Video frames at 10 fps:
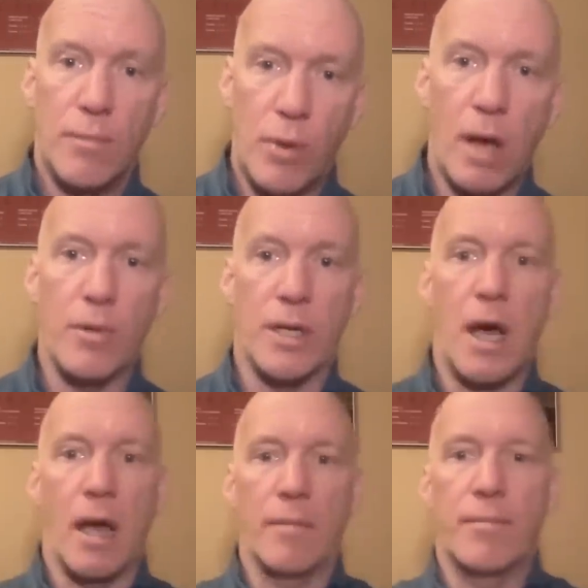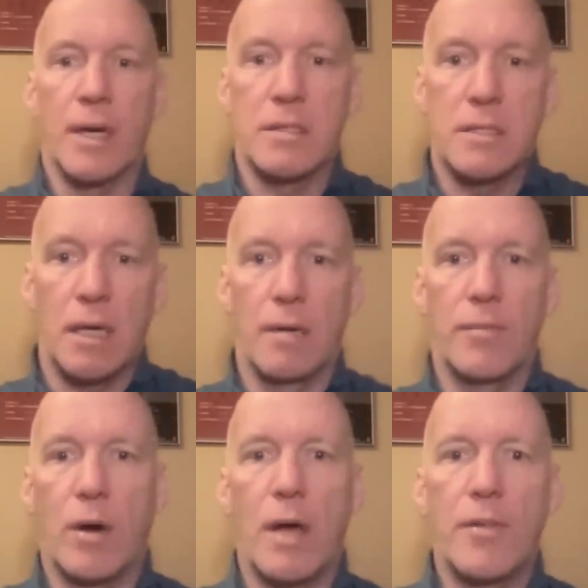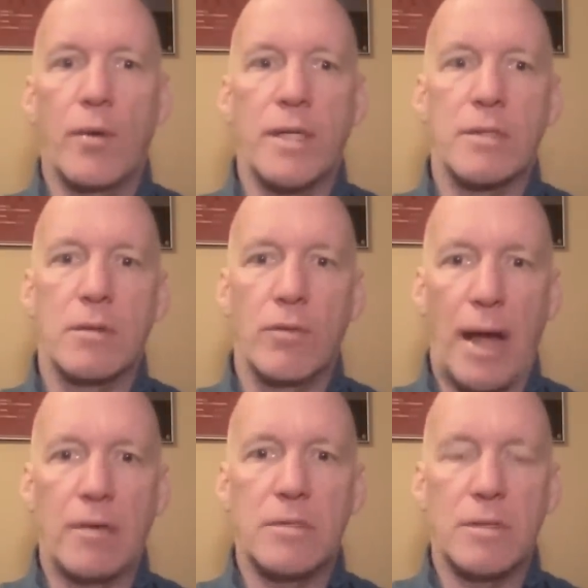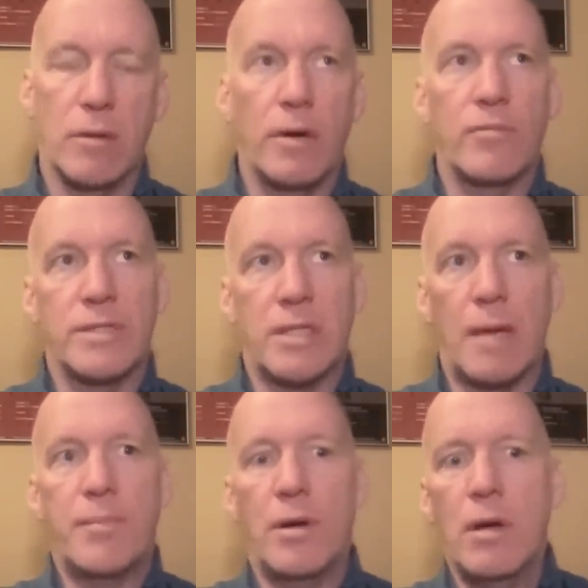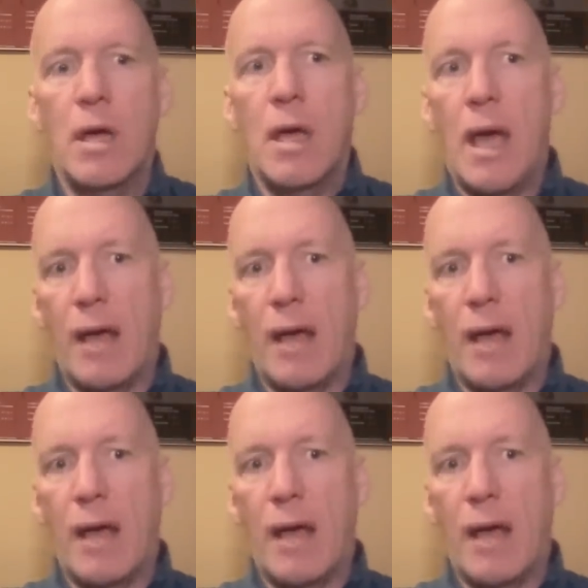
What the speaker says: Probably not, but they're on the right grounds, the right step here.